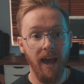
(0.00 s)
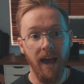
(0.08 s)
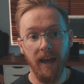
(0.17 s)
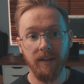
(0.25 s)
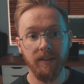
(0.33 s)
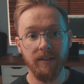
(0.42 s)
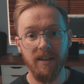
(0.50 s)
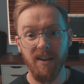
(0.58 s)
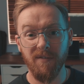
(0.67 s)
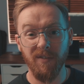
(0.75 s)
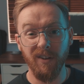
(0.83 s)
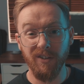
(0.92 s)
and
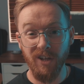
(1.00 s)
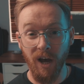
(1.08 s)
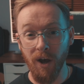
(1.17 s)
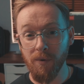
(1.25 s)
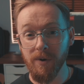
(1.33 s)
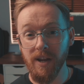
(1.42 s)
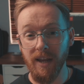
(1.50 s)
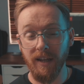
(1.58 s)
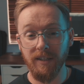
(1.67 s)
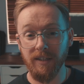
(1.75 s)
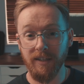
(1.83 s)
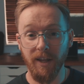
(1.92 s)
if the tone
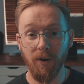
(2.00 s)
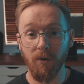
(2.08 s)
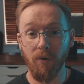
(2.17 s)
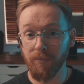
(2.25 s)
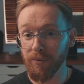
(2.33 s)
is still